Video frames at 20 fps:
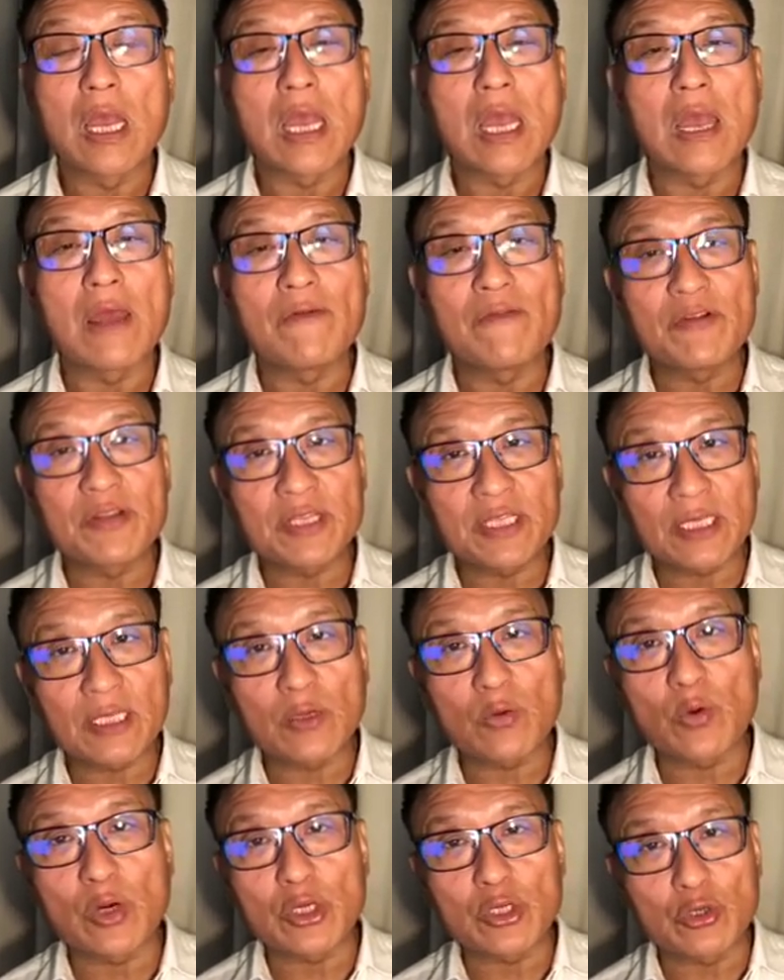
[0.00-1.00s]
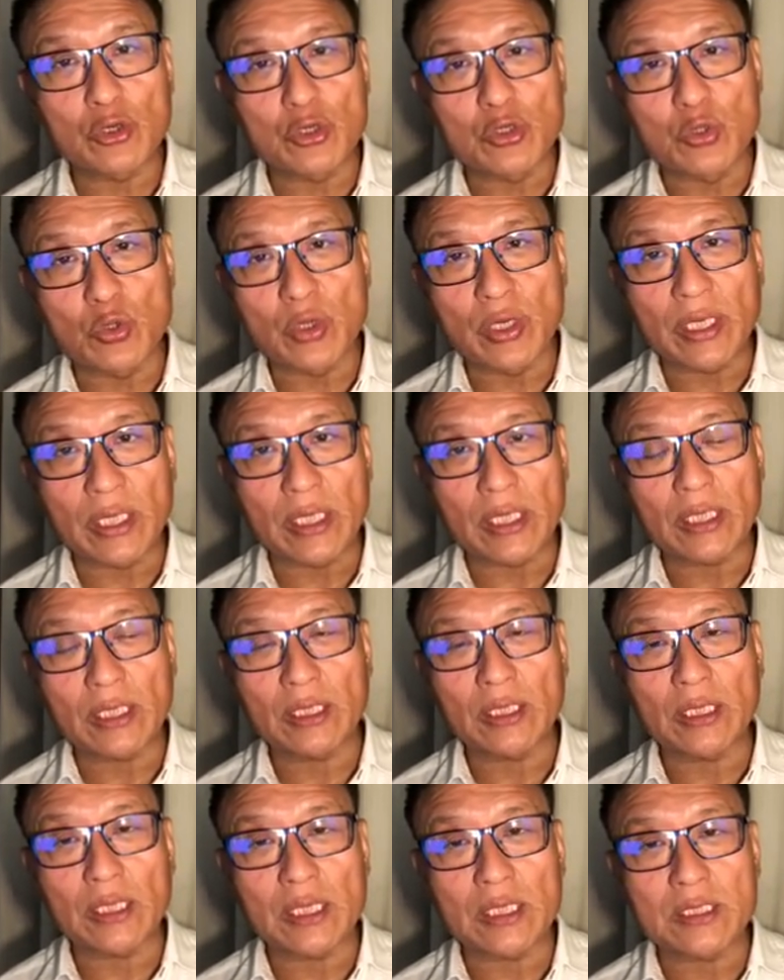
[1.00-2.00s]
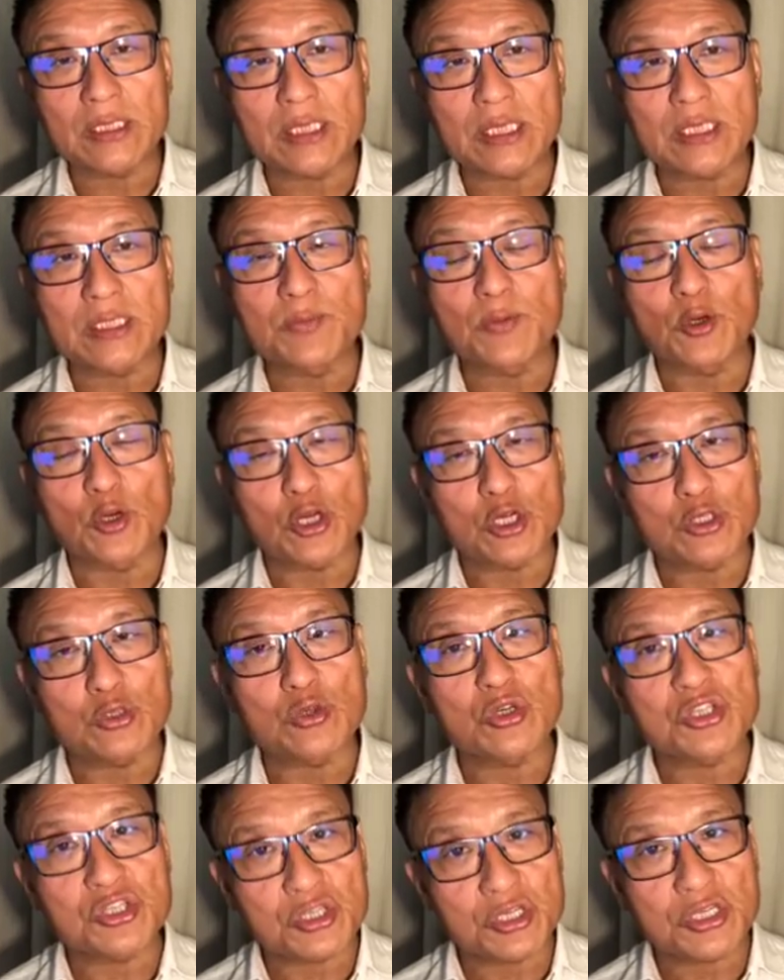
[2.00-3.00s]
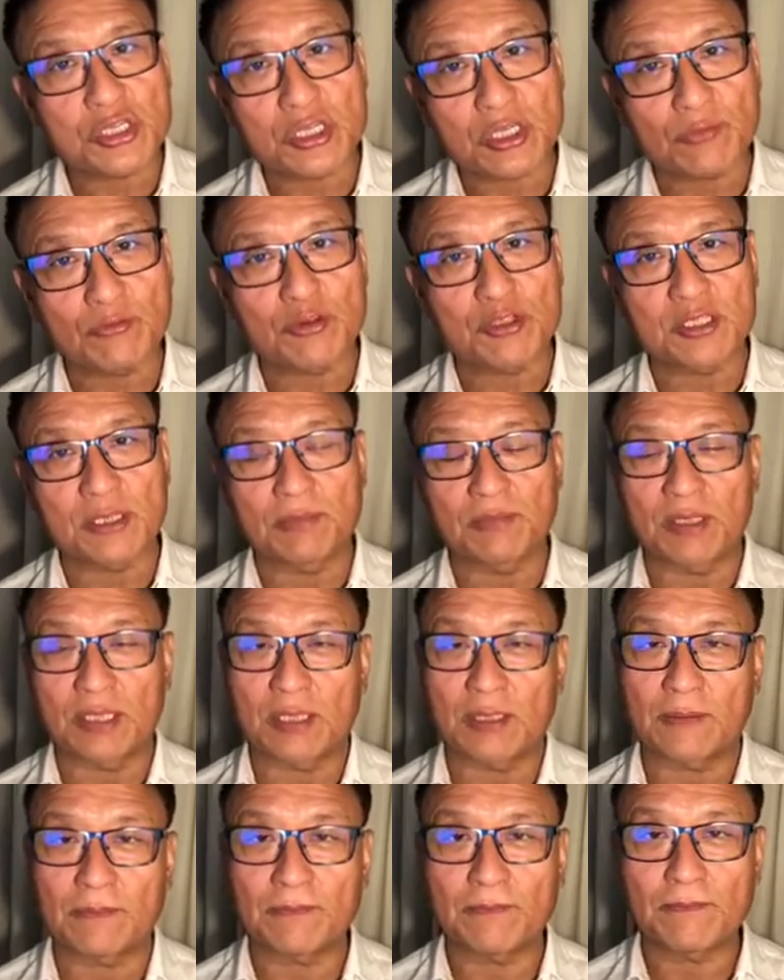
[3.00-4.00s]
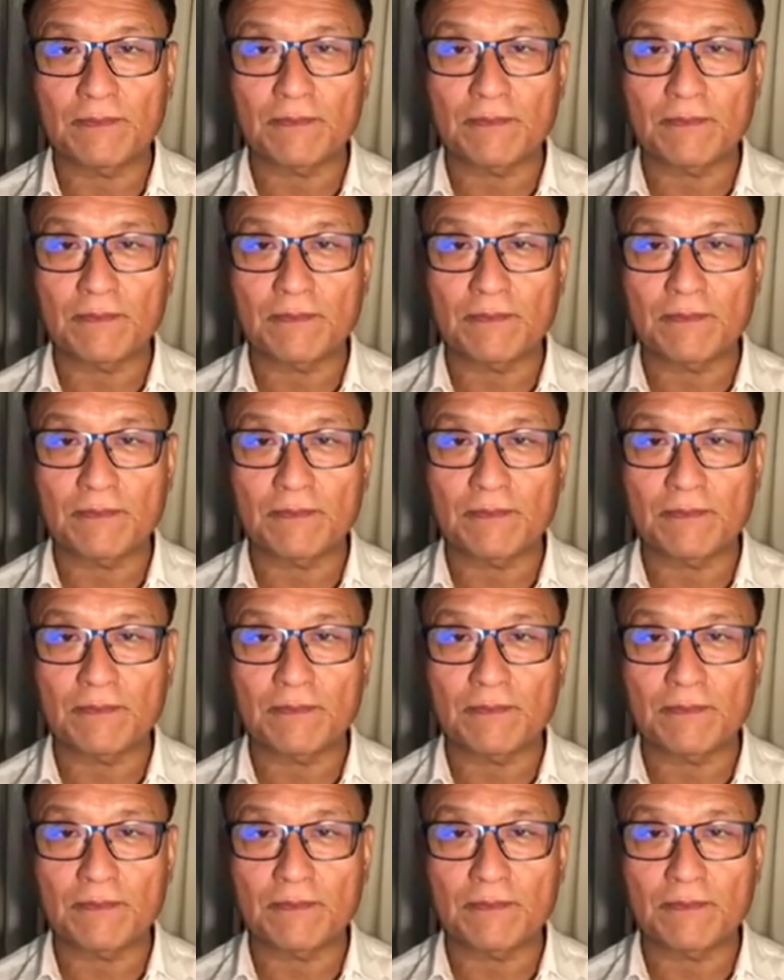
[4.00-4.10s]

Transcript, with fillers: everything what you're doing is, is because you're searching for something.